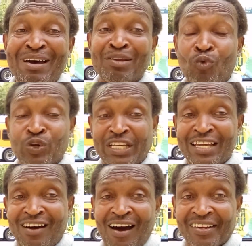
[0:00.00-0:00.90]
by the Most High
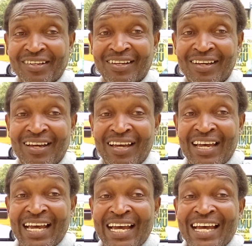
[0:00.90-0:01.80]
God,
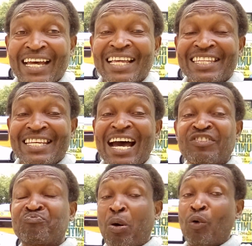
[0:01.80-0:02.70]
they had
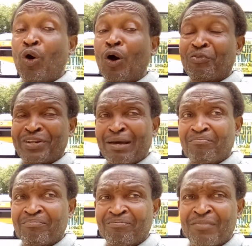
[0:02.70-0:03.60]
power over
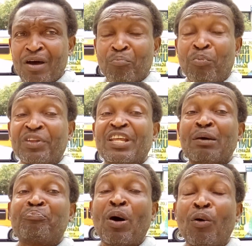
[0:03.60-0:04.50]
them, but their
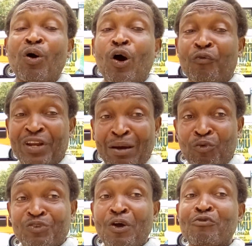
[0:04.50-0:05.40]
power over them
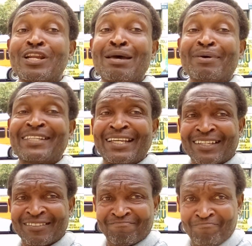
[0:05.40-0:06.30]
was very limited.
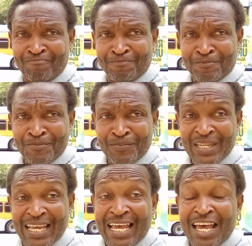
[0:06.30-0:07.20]

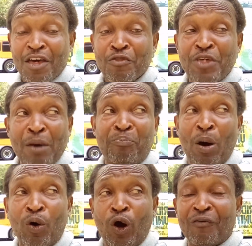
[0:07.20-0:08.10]
Their
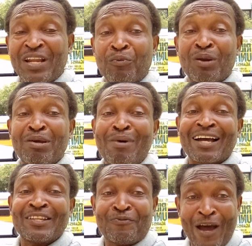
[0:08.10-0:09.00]
power over them will be
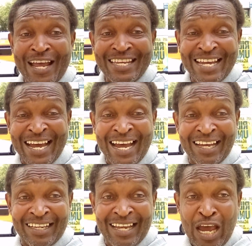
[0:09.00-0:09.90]
magnified
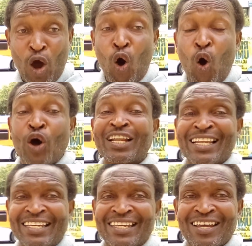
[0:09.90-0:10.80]

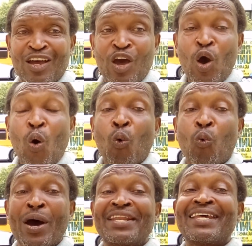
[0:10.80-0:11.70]
only
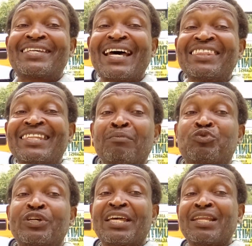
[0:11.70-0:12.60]
when they get them
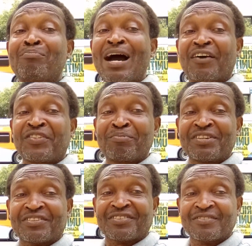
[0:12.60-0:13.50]
to get the mark of the
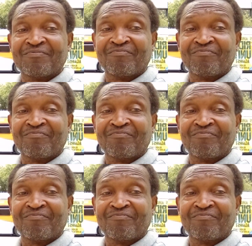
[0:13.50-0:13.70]
beast.